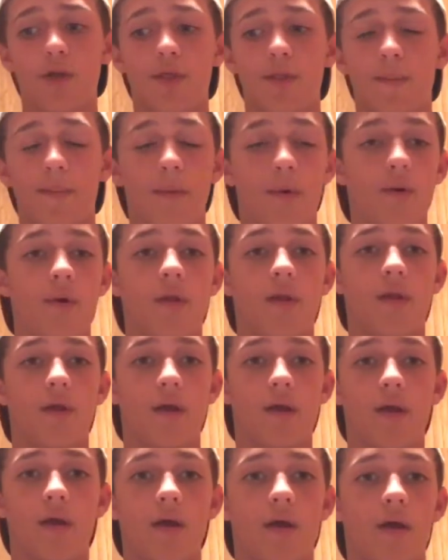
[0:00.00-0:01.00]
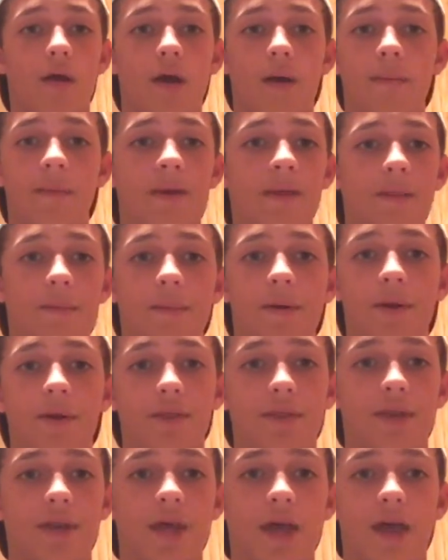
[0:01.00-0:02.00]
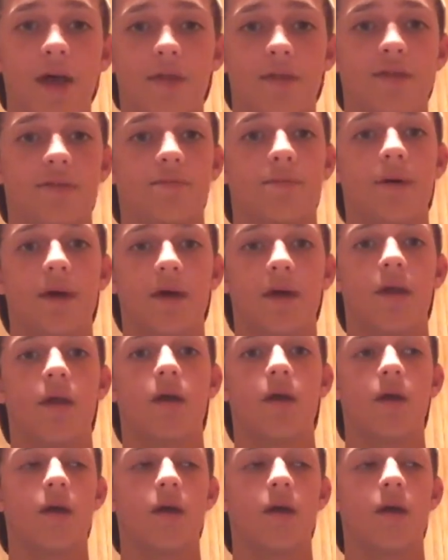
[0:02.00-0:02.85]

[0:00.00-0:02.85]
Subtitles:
in the in the middle of the day on this bait.